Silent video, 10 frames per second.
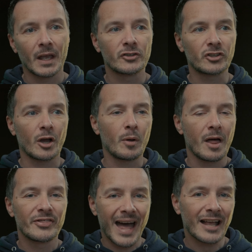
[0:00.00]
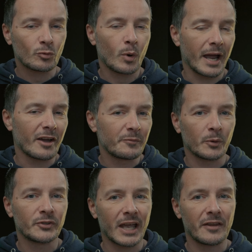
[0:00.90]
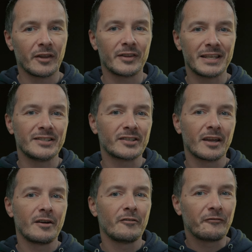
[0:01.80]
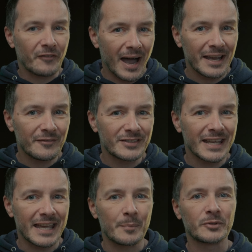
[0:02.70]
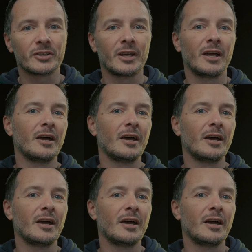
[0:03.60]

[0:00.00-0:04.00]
So that's why I've put together these 5 tips.